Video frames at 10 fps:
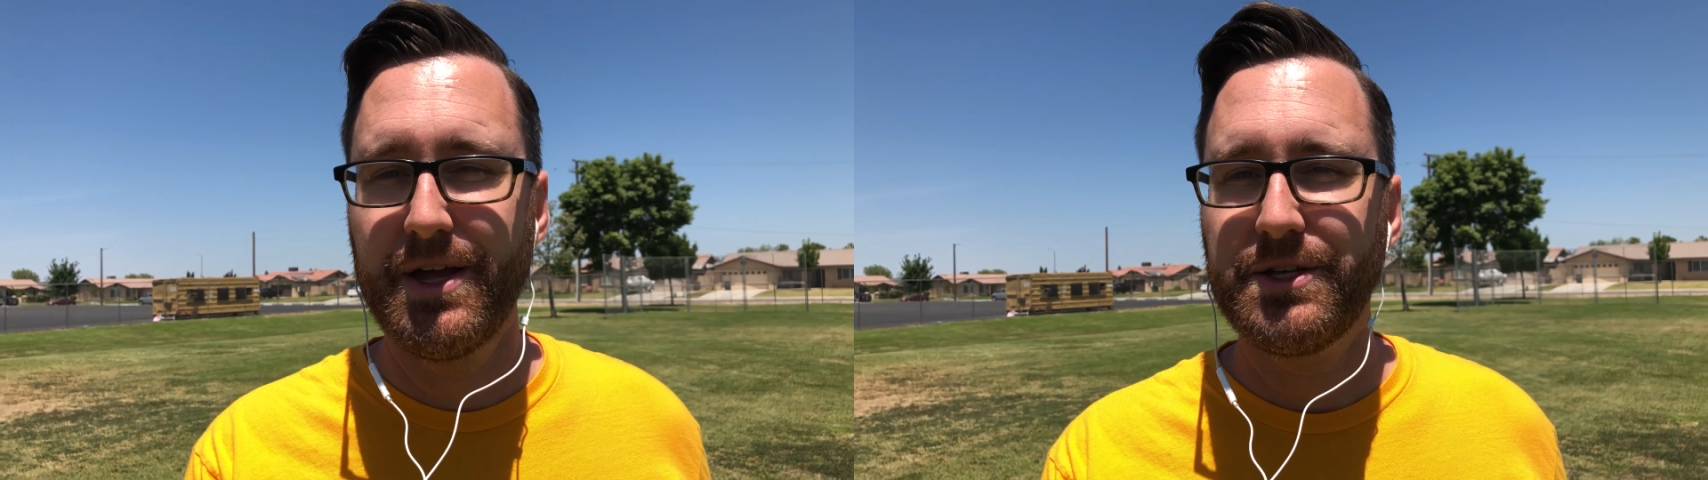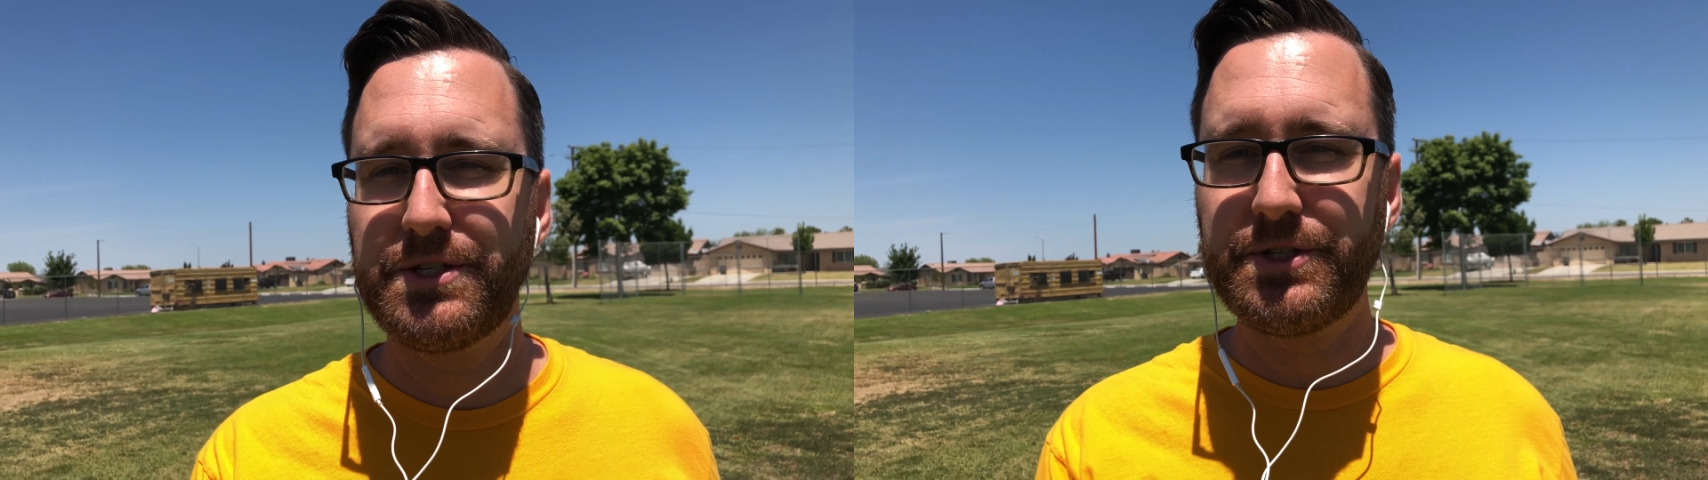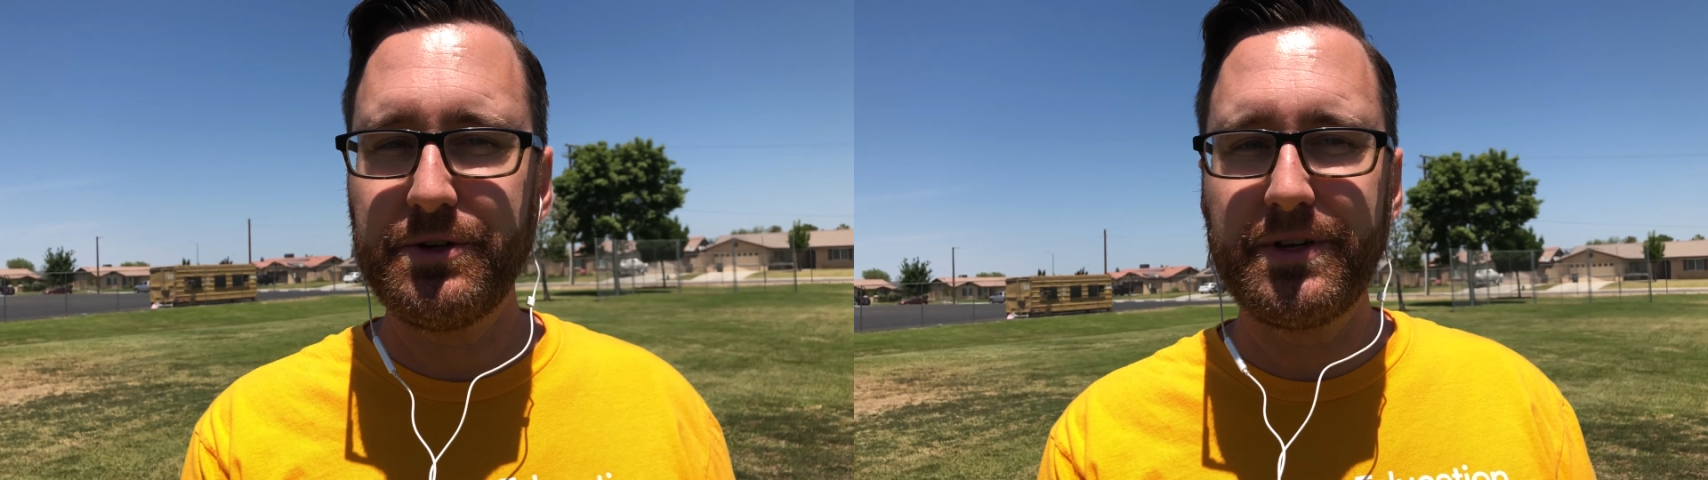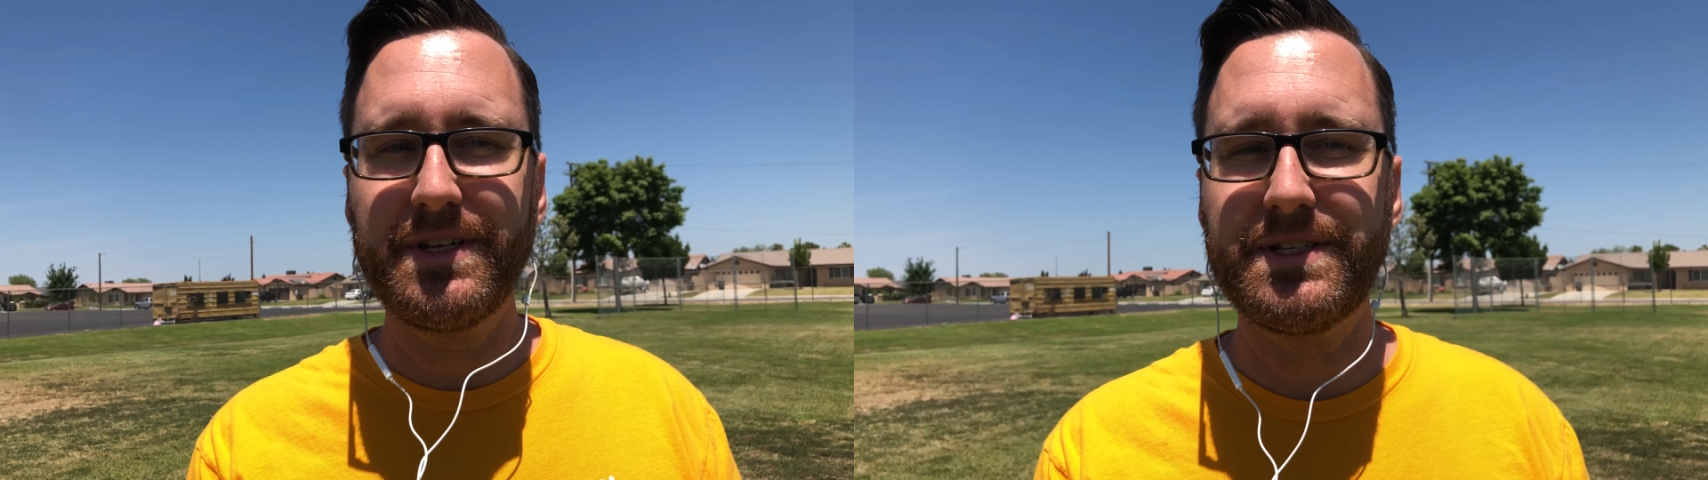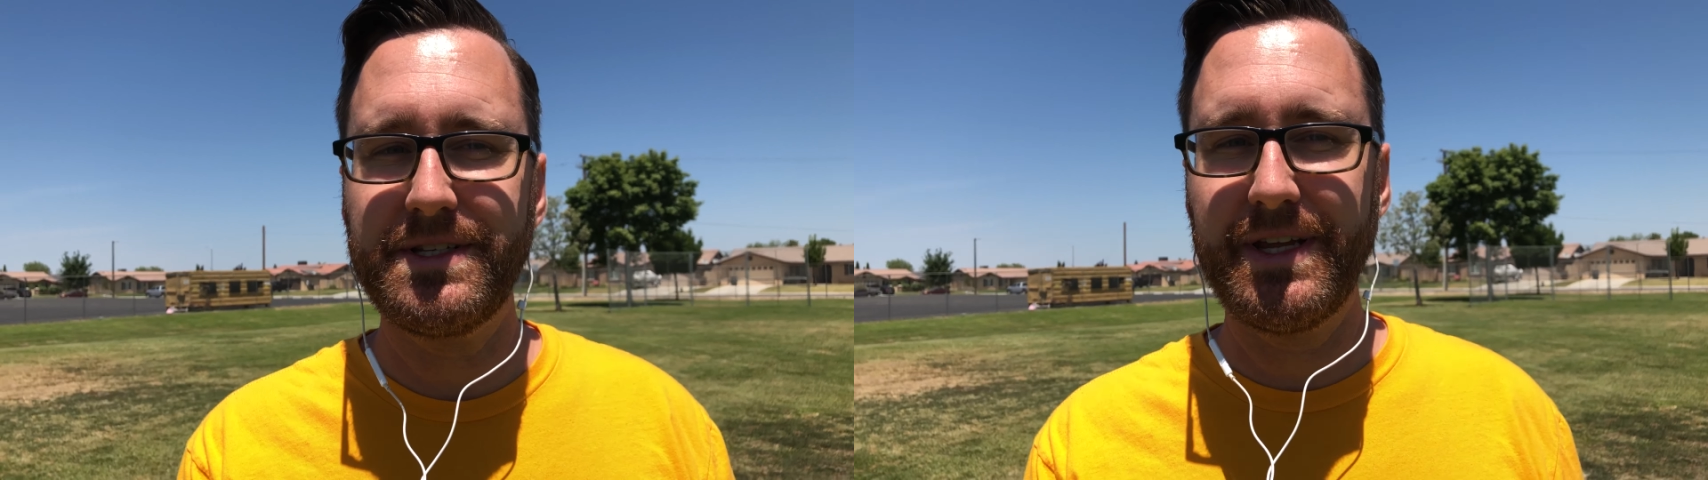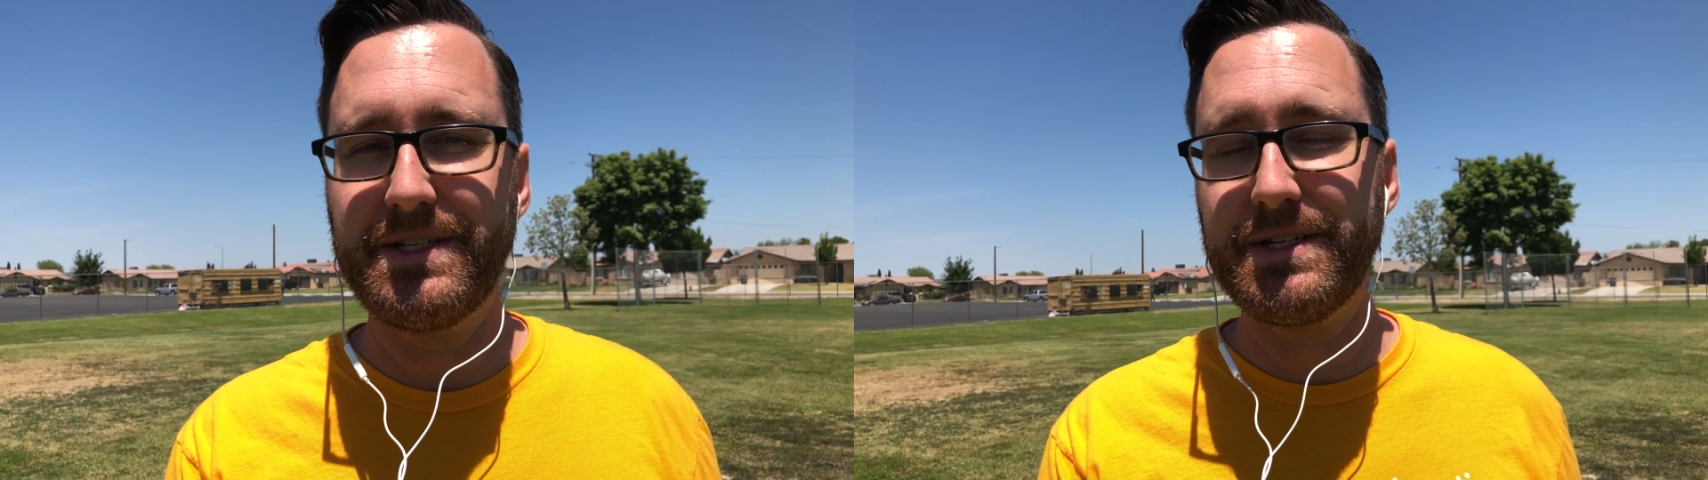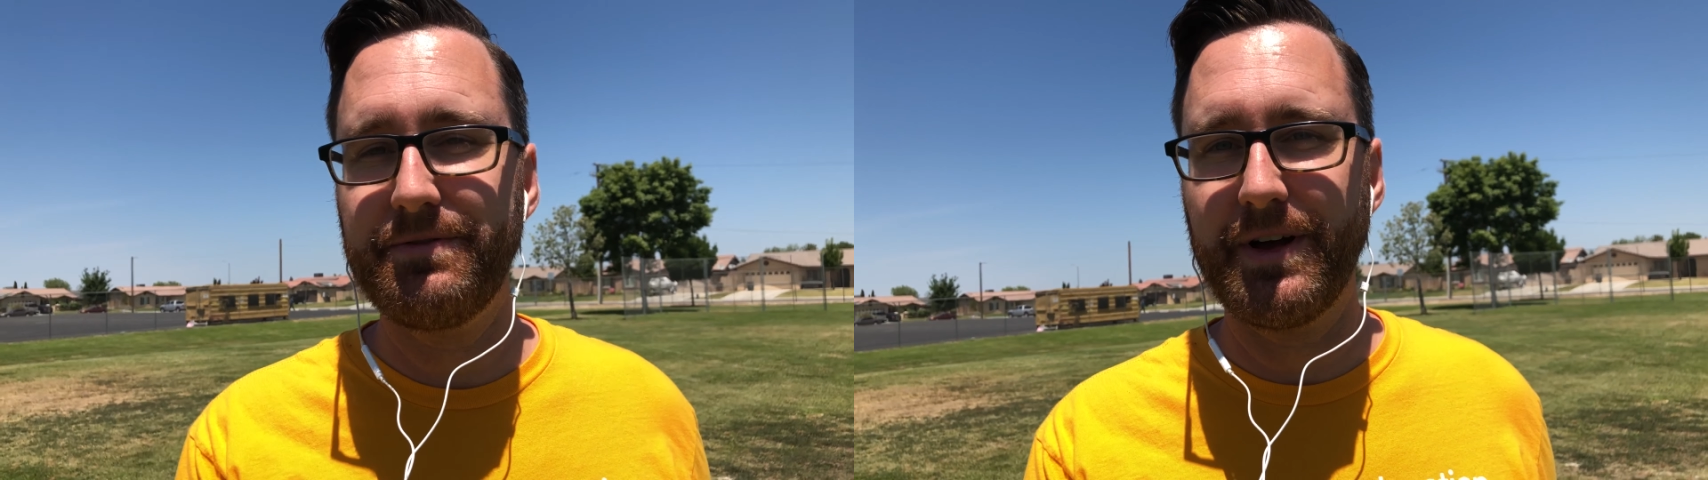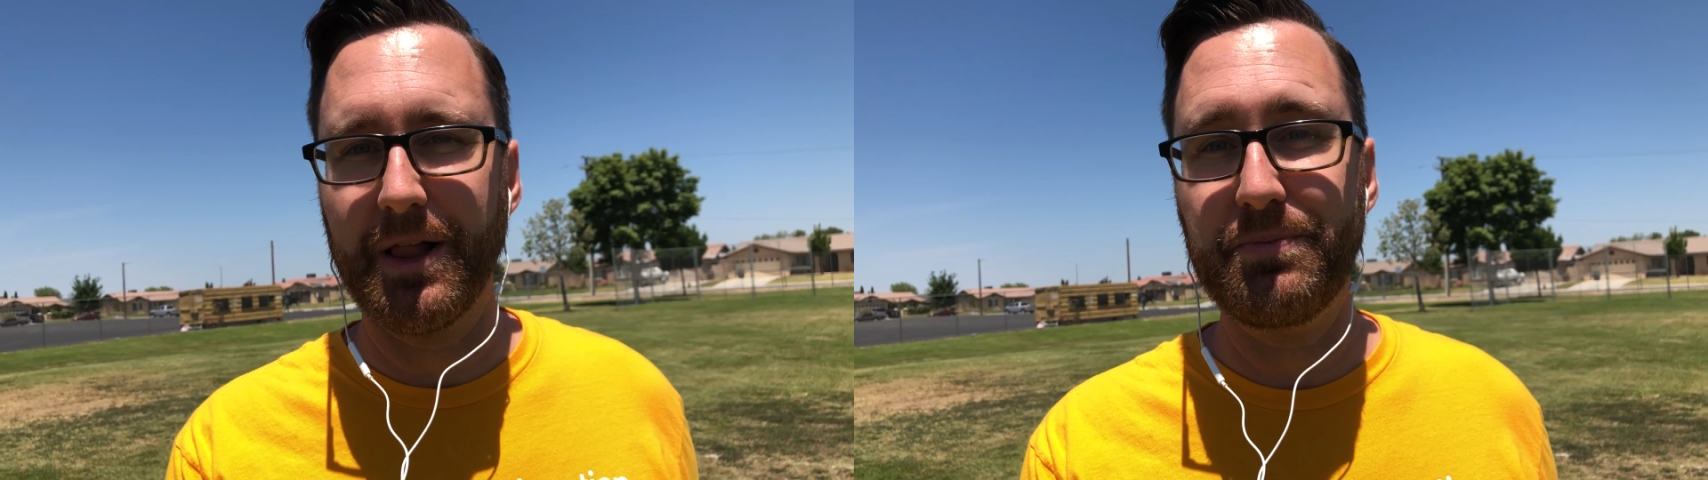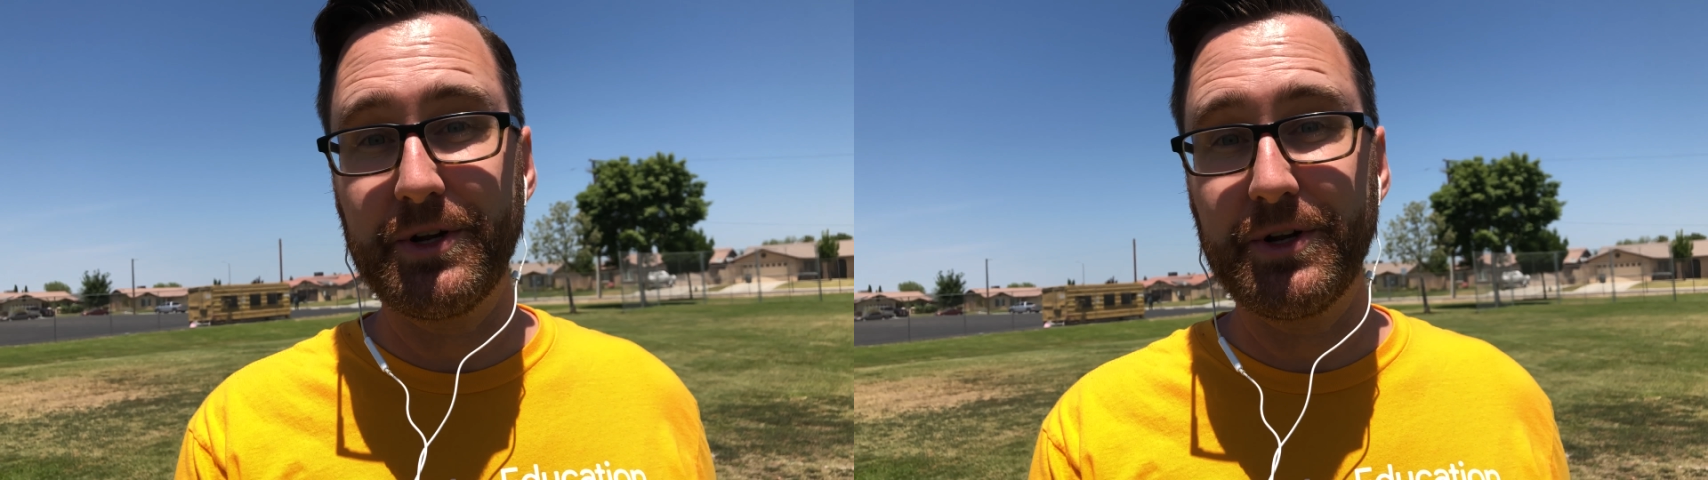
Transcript: students need to develop